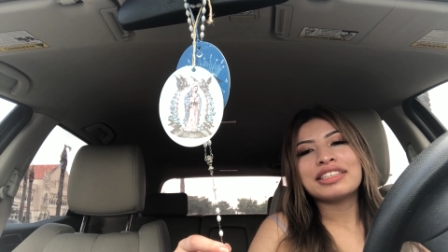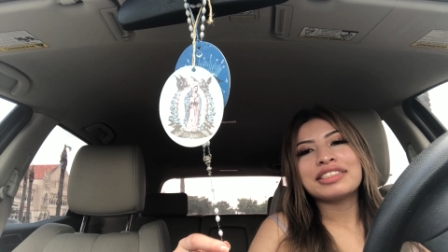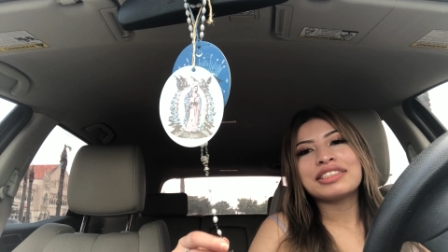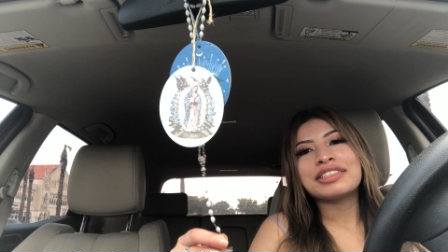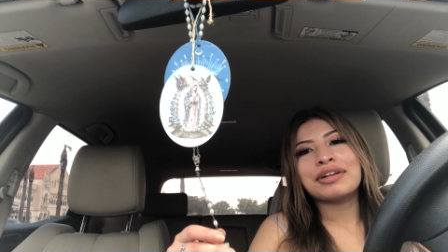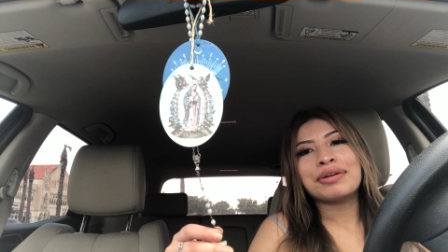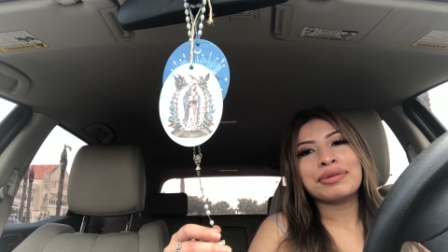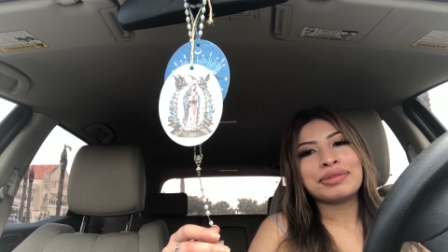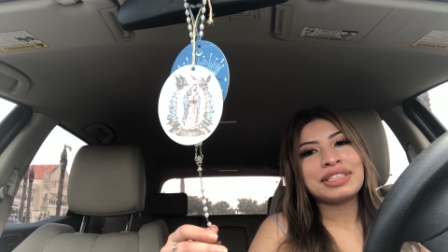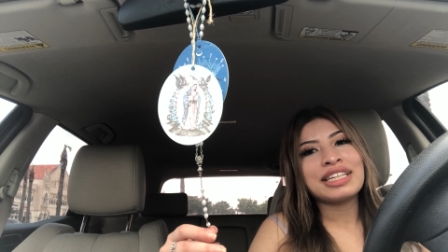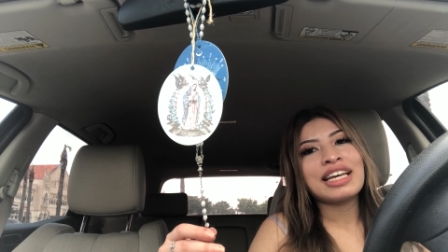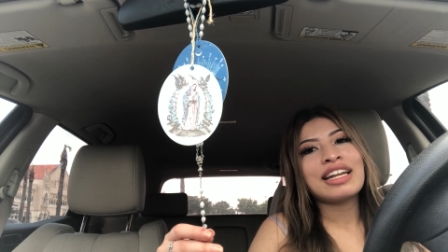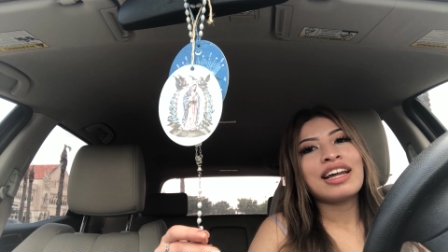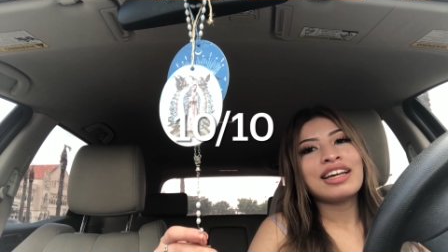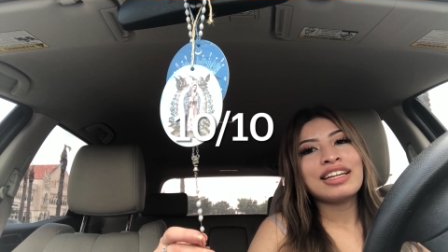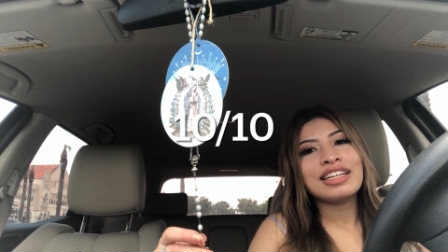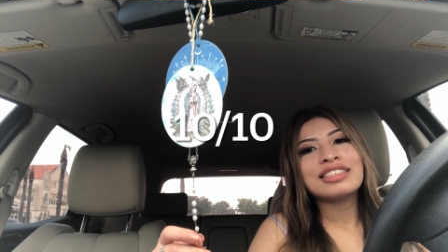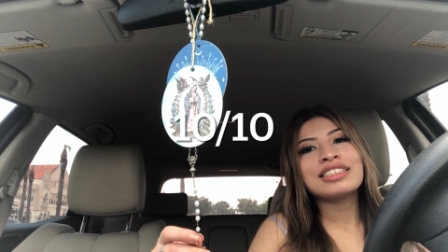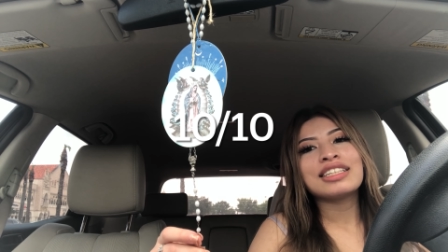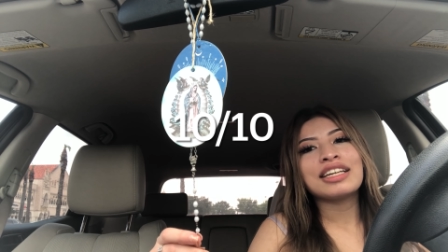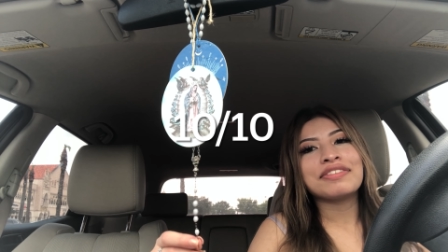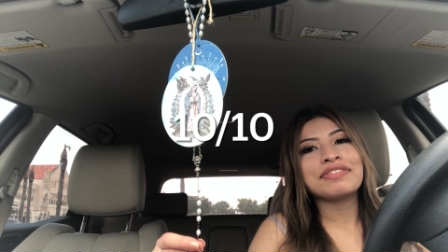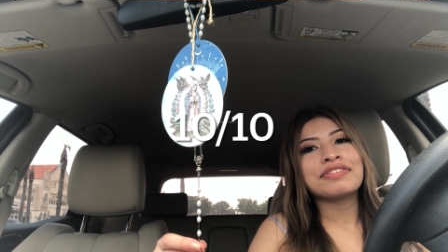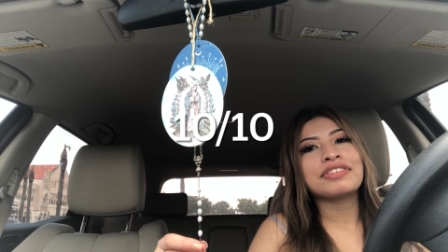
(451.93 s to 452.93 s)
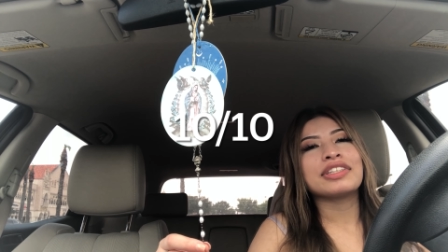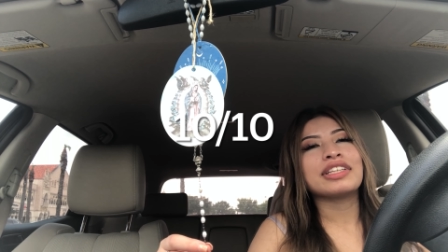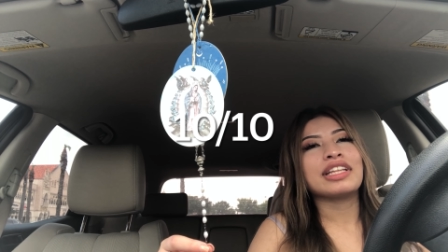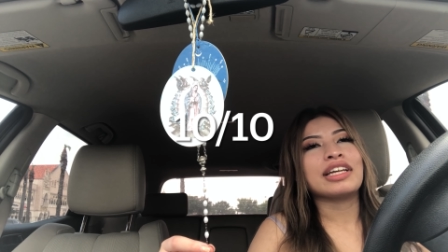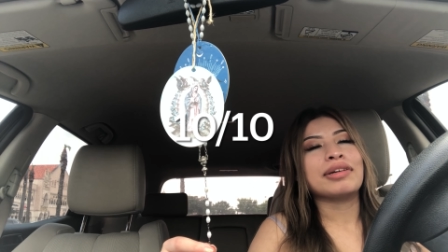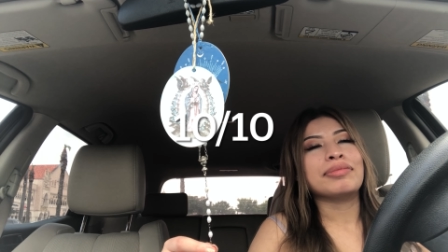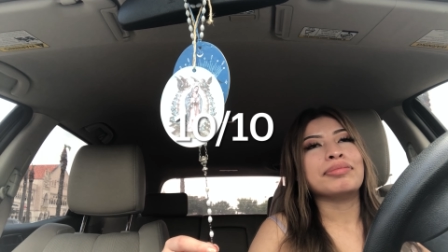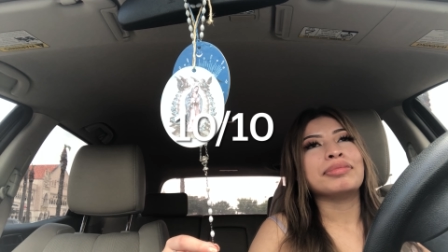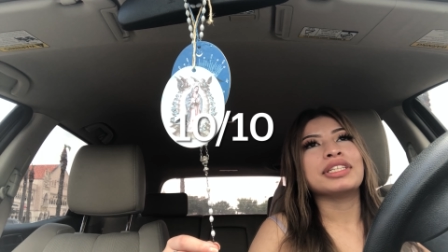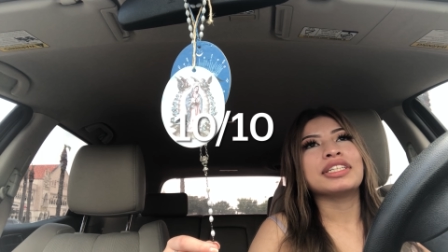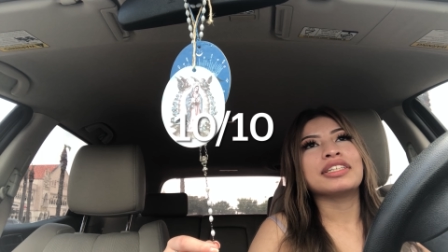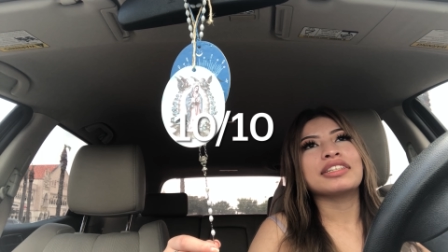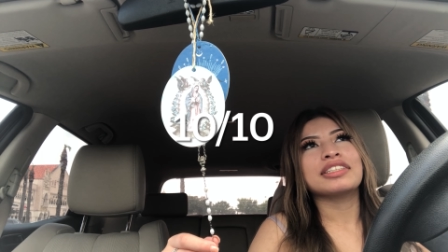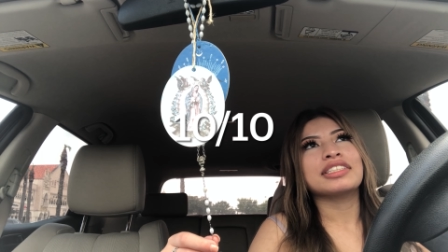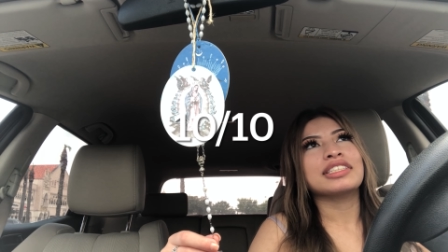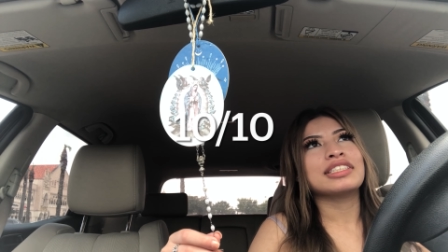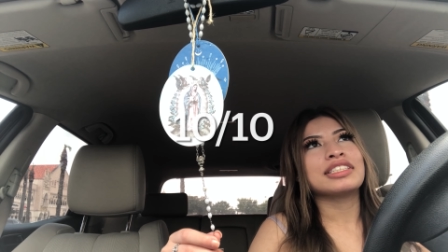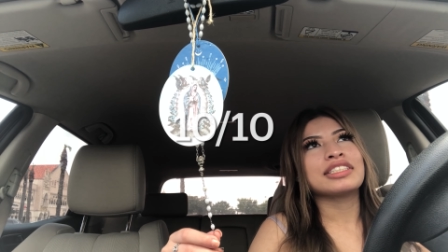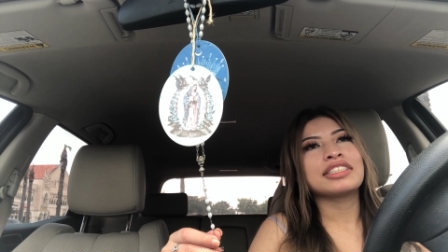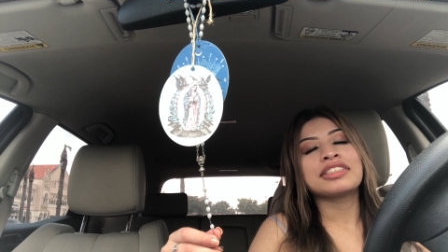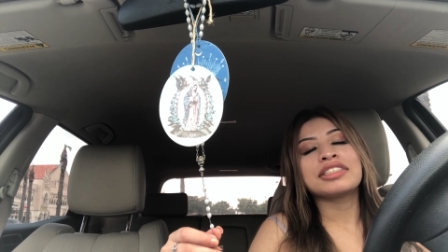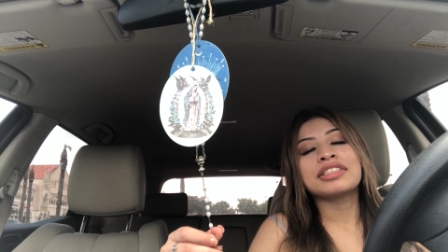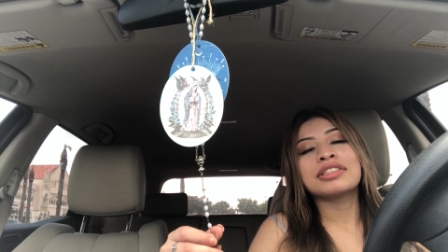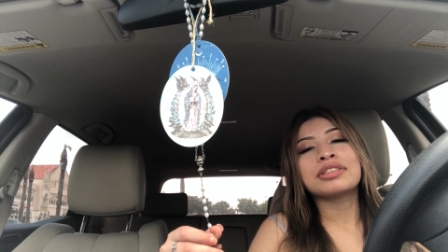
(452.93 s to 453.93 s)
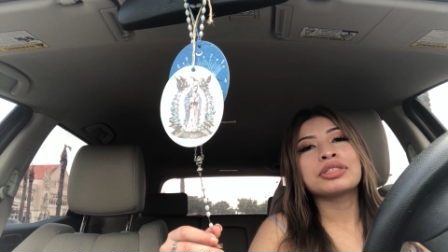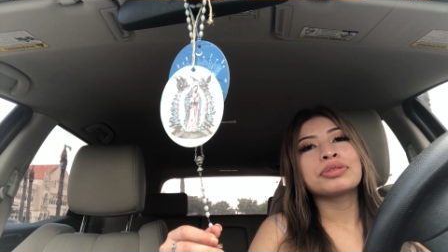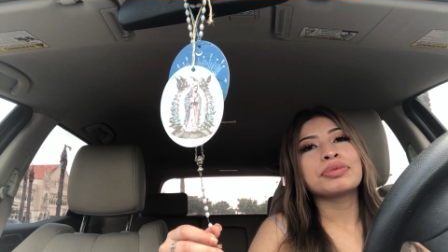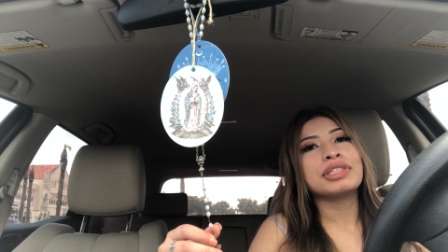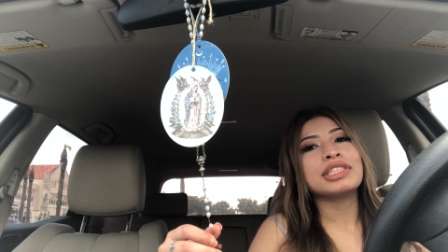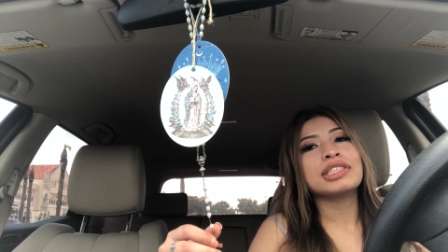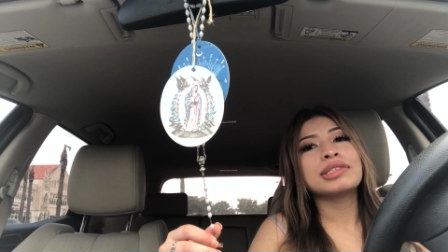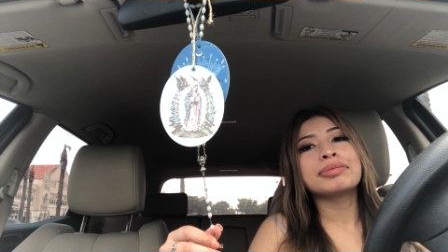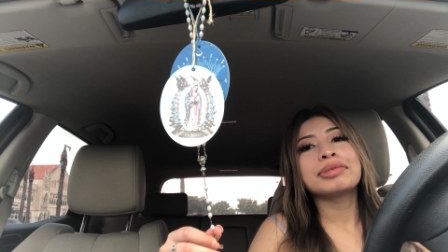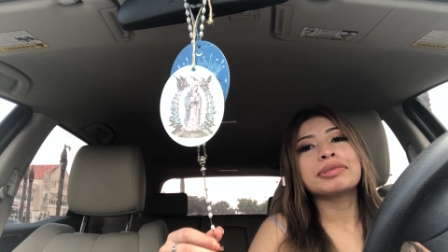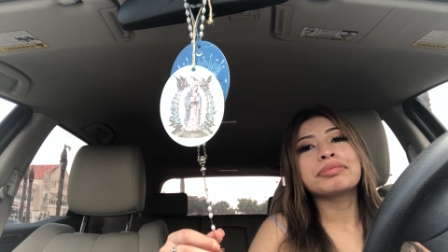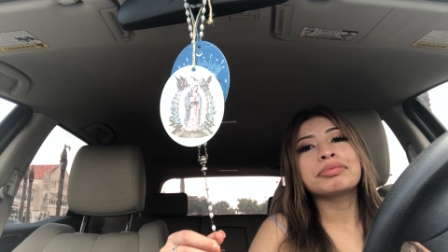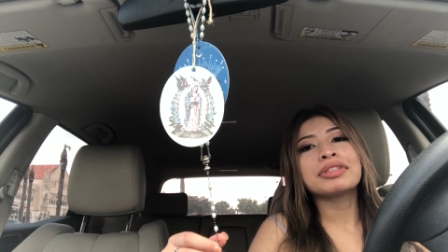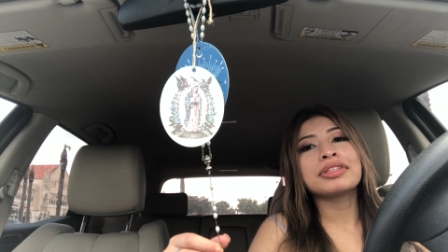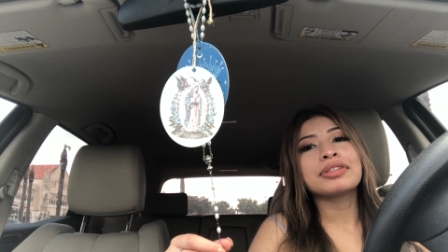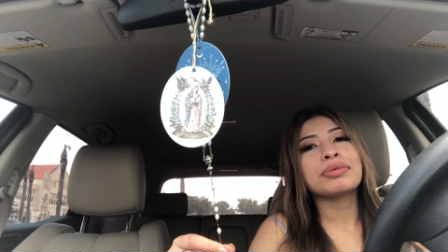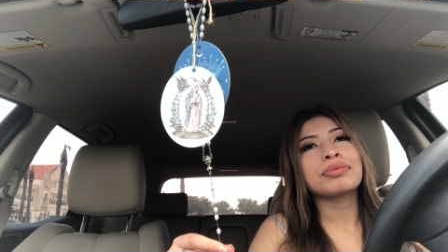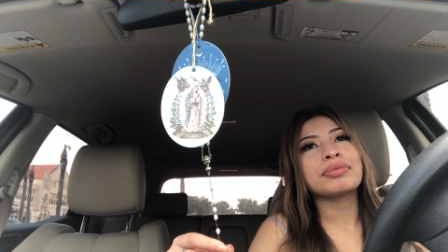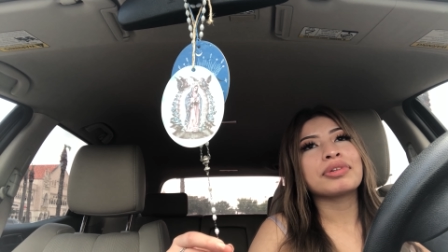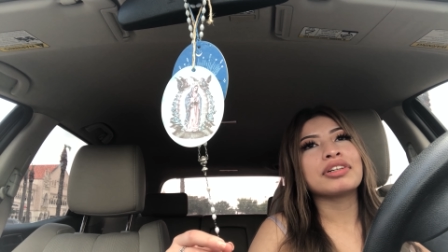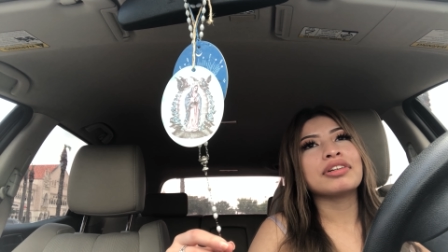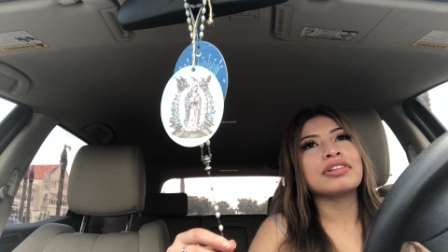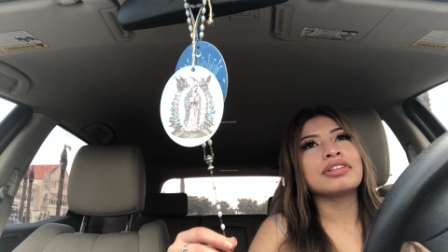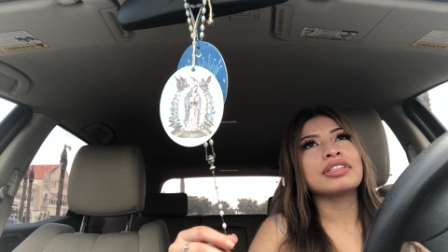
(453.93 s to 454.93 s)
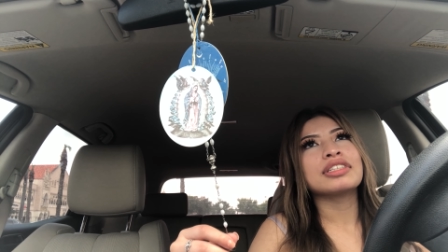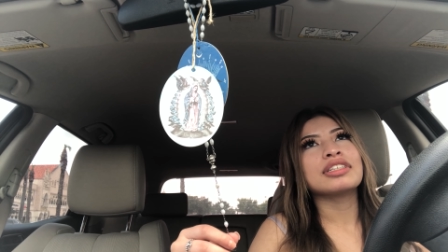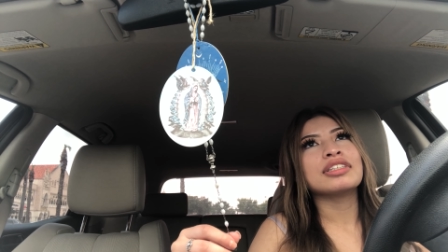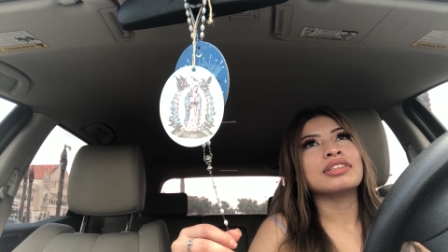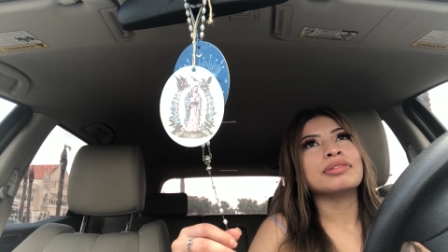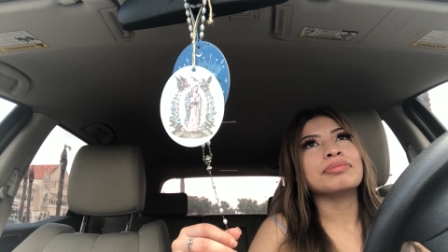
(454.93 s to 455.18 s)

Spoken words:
So 10 out of 10 for them, because they're the sweetest people in the world.